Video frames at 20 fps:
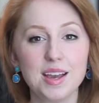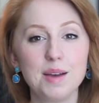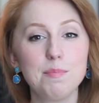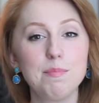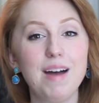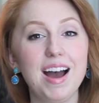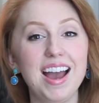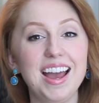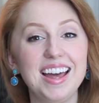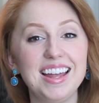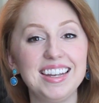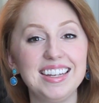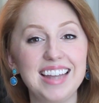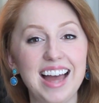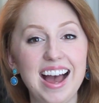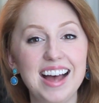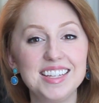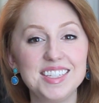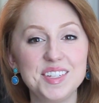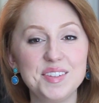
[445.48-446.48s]
My
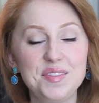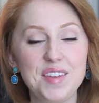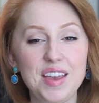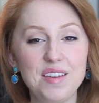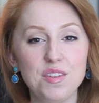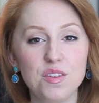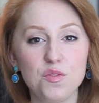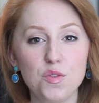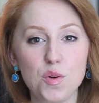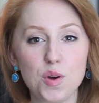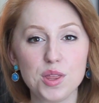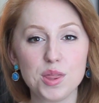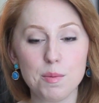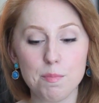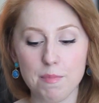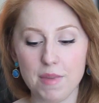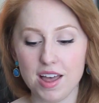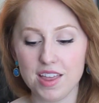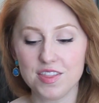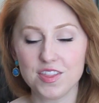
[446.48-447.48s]
last favorite for the
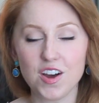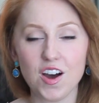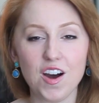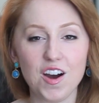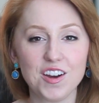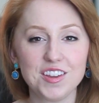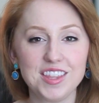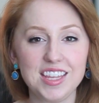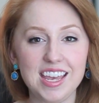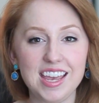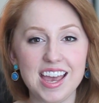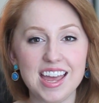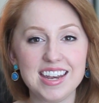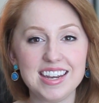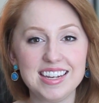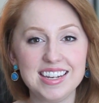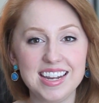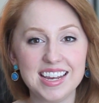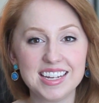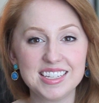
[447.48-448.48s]
month are the
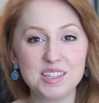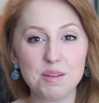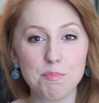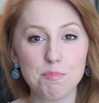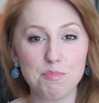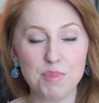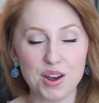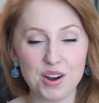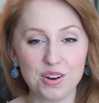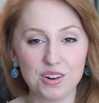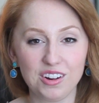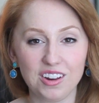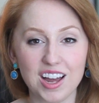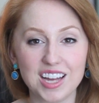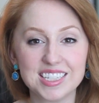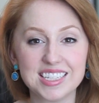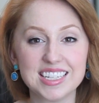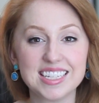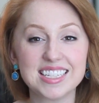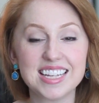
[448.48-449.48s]
NYX Butter
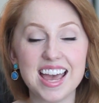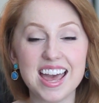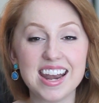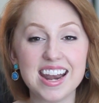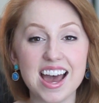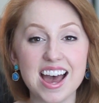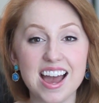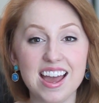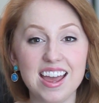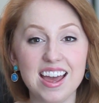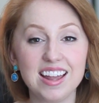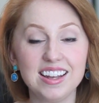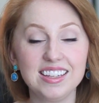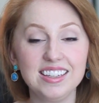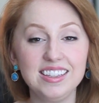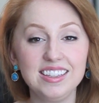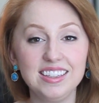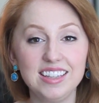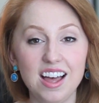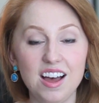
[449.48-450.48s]
Glosses, and I
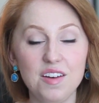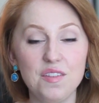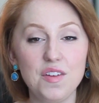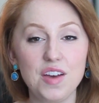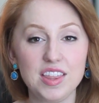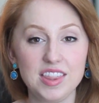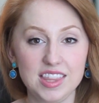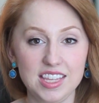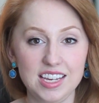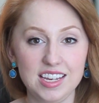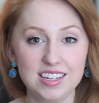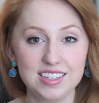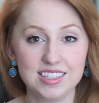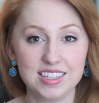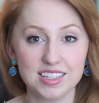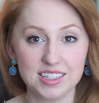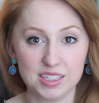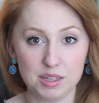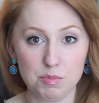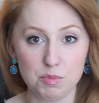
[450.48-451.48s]
love
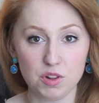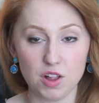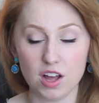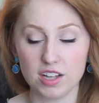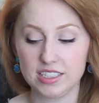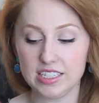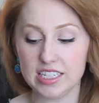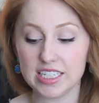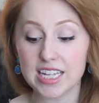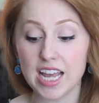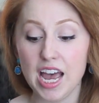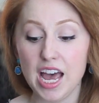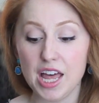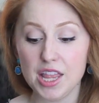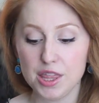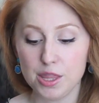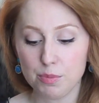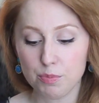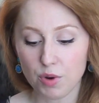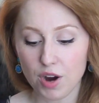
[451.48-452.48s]
these lip glosses.
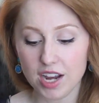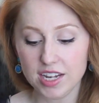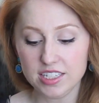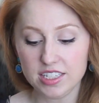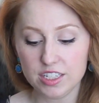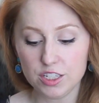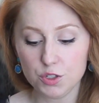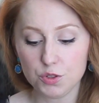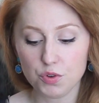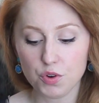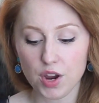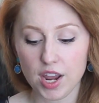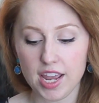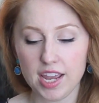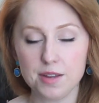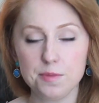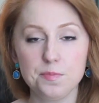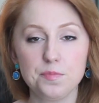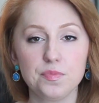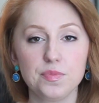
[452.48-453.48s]
The price is
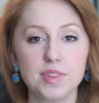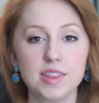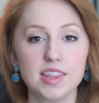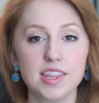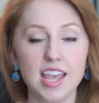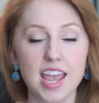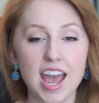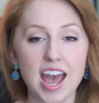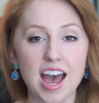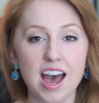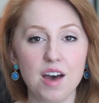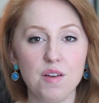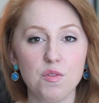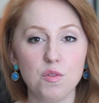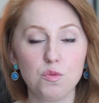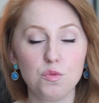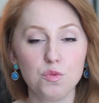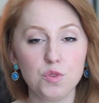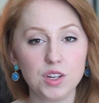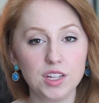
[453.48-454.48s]
great. They
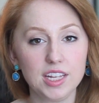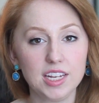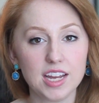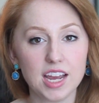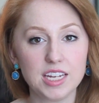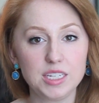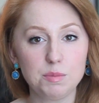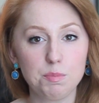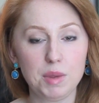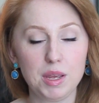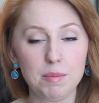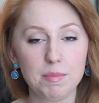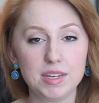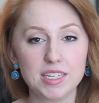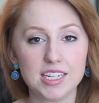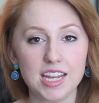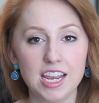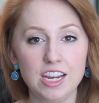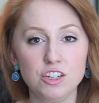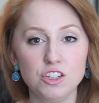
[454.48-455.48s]
have really nice
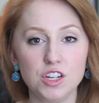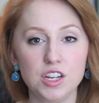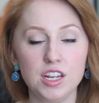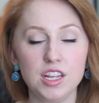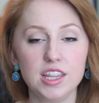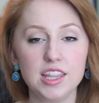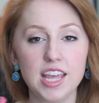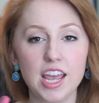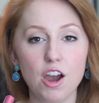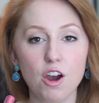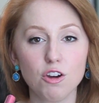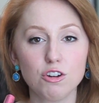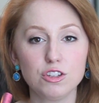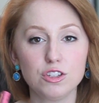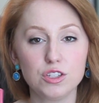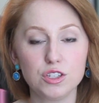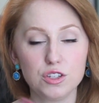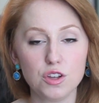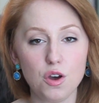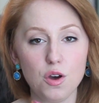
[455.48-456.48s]
pigmentation. They are
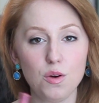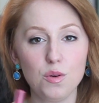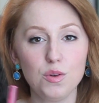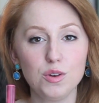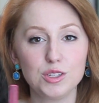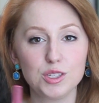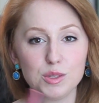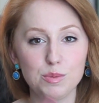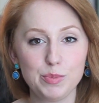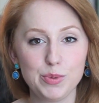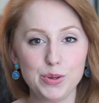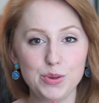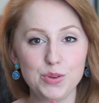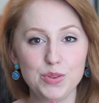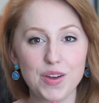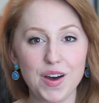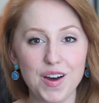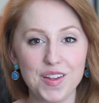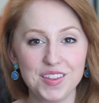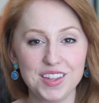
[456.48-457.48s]
so
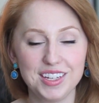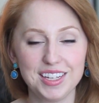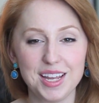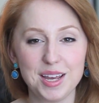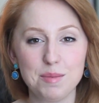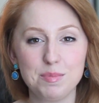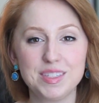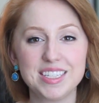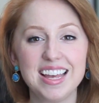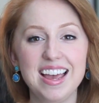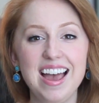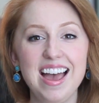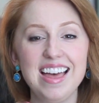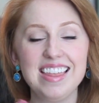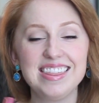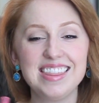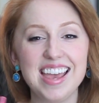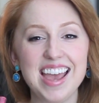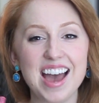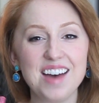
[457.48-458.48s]
smooth on the lips.
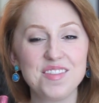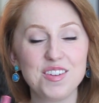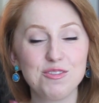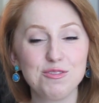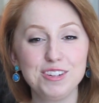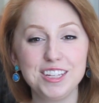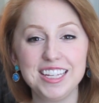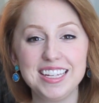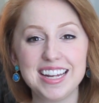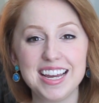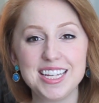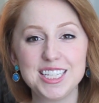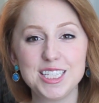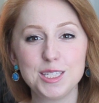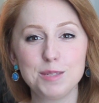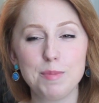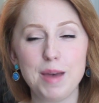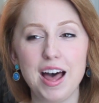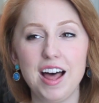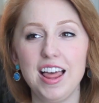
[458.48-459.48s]
They have a really nice
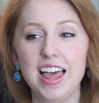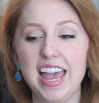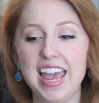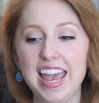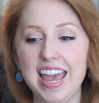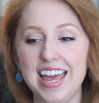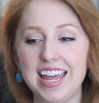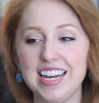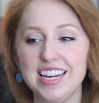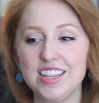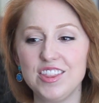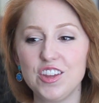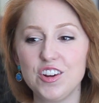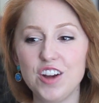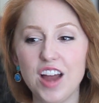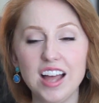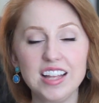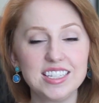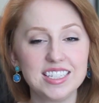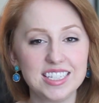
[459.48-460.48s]
smell, and they're
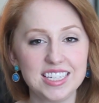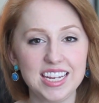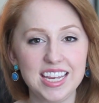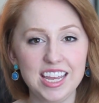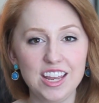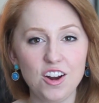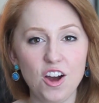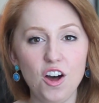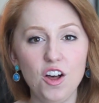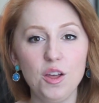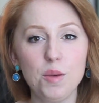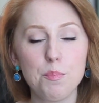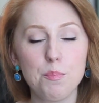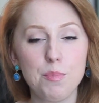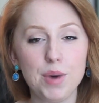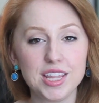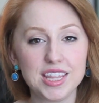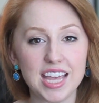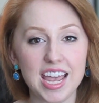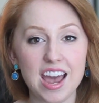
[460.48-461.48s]
not sticky at all,
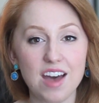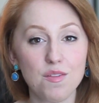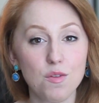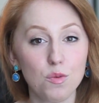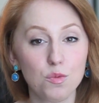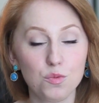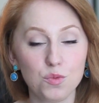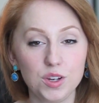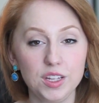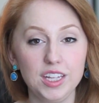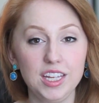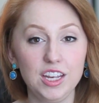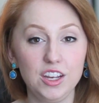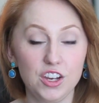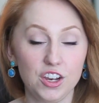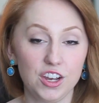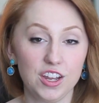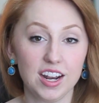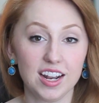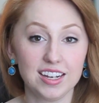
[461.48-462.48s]
but they have a really
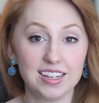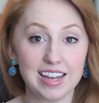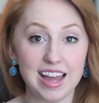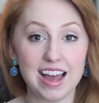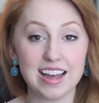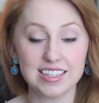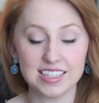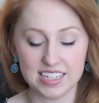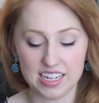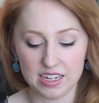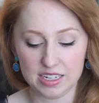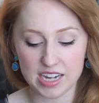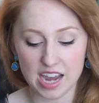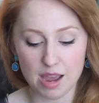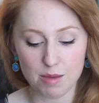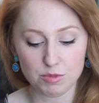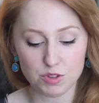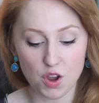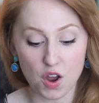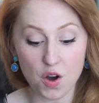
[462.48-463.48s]
good lasting
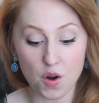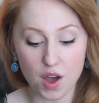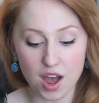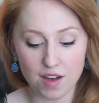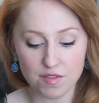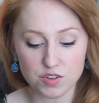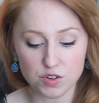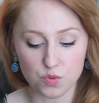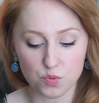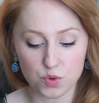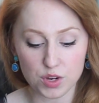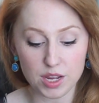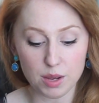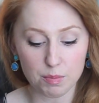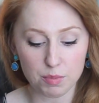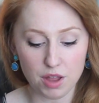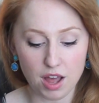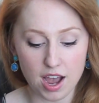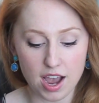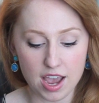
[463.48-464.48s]
time, so I don't have to
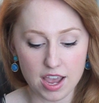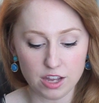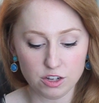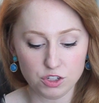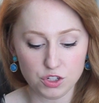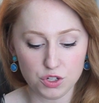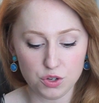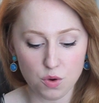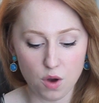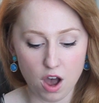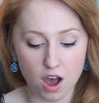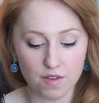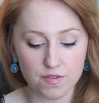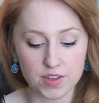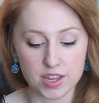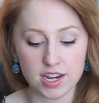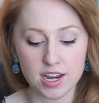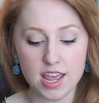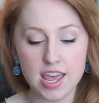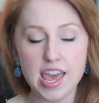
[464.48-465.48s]
reapply too
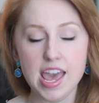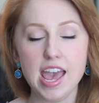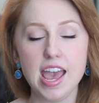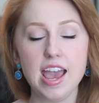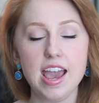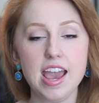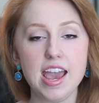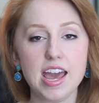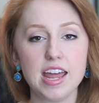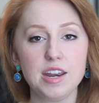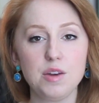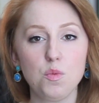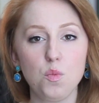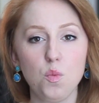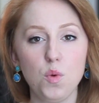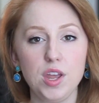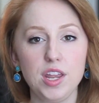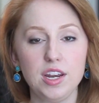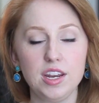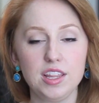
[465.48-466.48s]
often. And
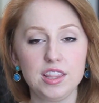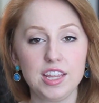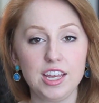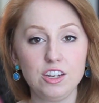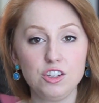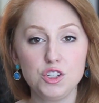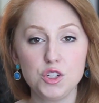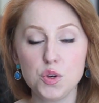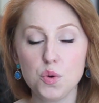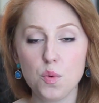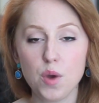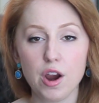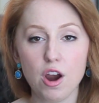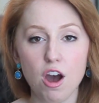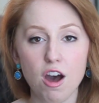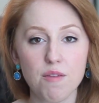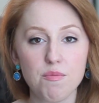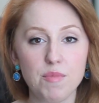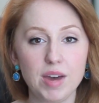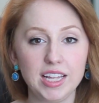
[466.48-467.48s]
when they do wear
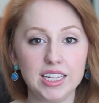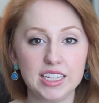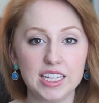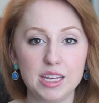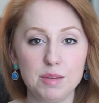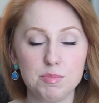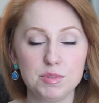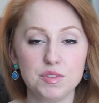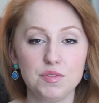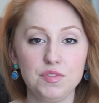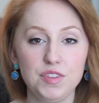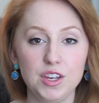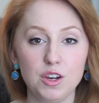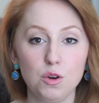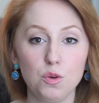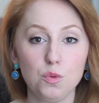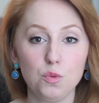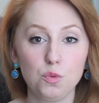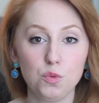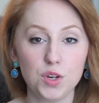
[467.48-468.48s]
off, my lips
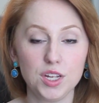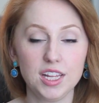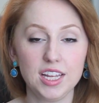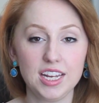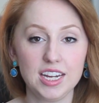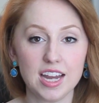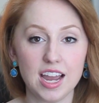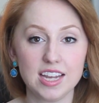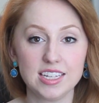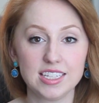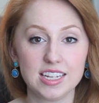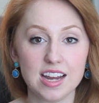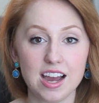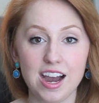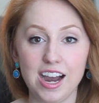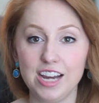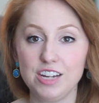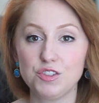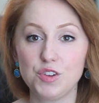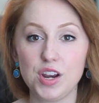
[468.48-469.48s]
feel really nice and
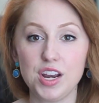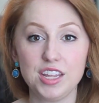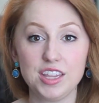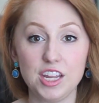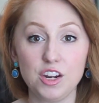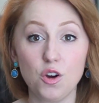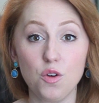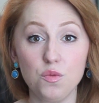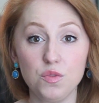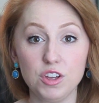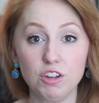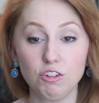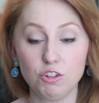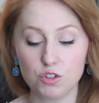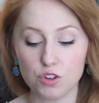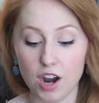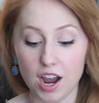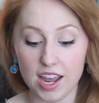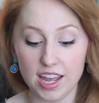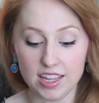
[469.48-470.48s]
hydrated. They don't feel
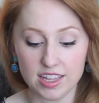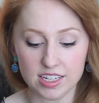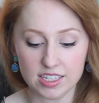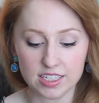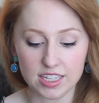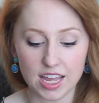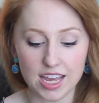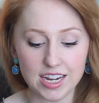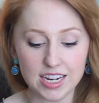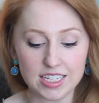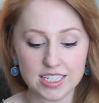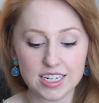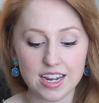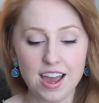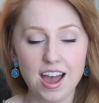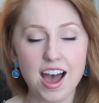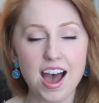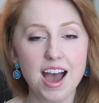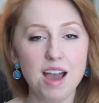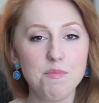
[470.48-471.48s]
dry in the slightest.
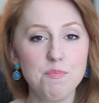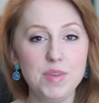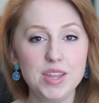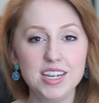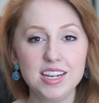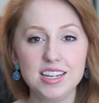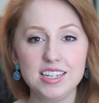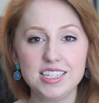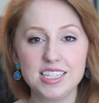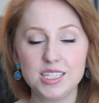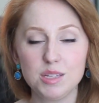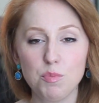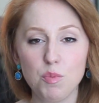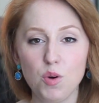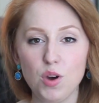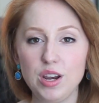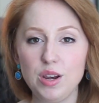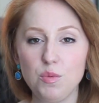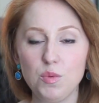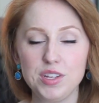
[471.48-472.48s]
I've been
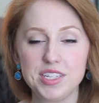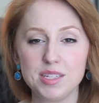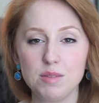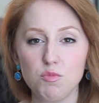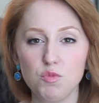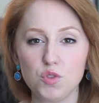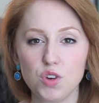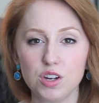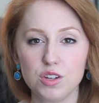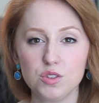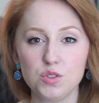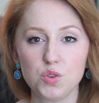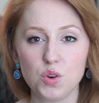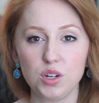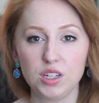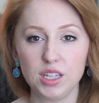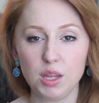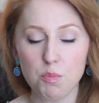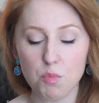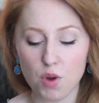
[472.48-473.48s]
disappointed with some
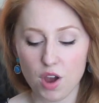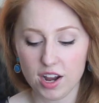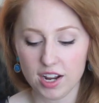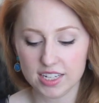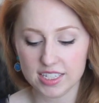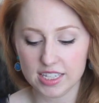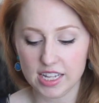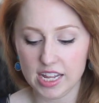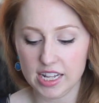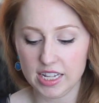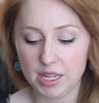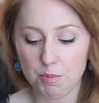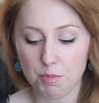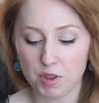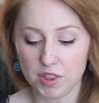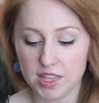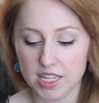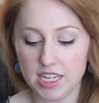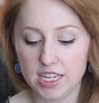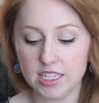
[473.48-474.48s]
drugstore lip products lately,
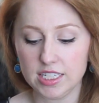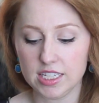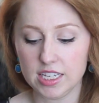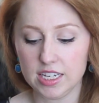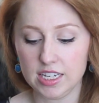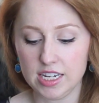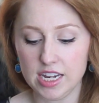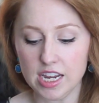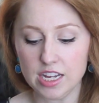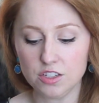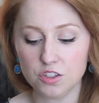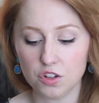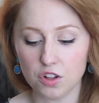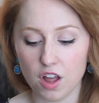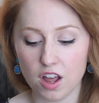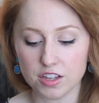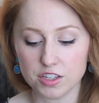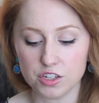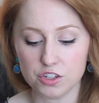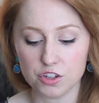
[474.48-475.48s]
but these NYX
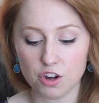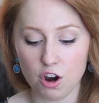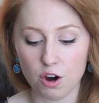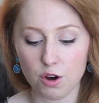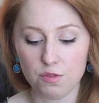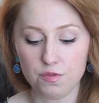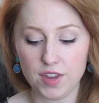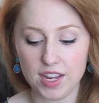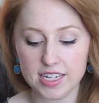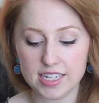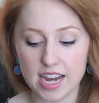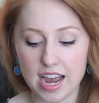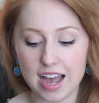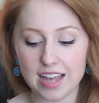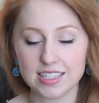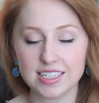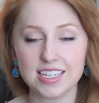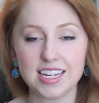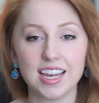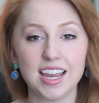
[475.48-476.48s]
glosses are
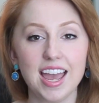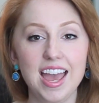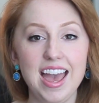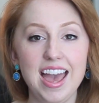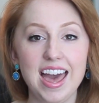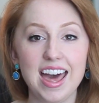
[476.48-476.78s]
fantastic.